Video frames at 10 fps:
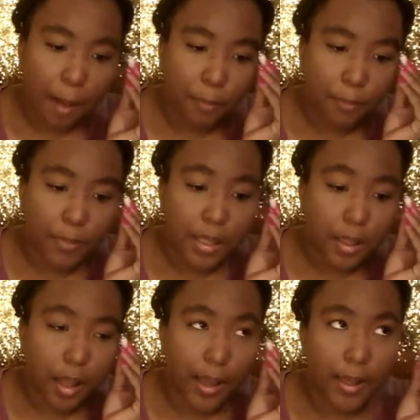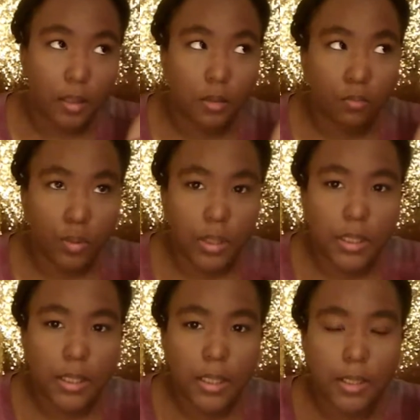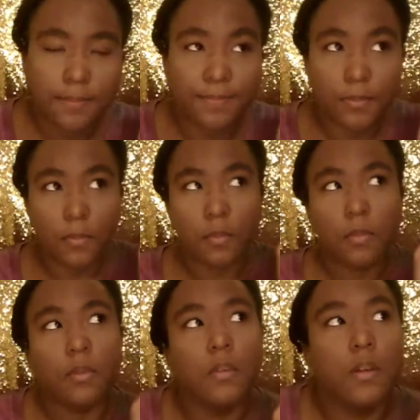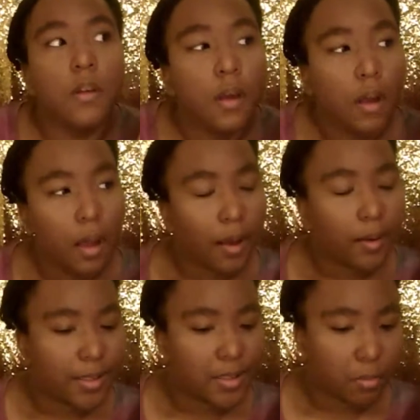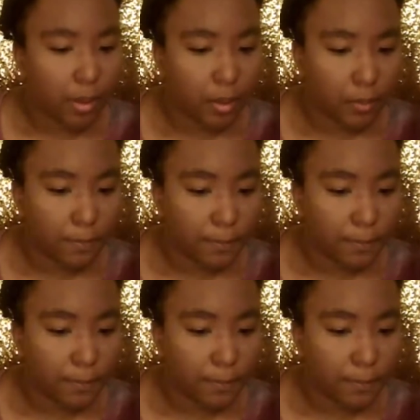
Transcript: I'm like really, how to explain it?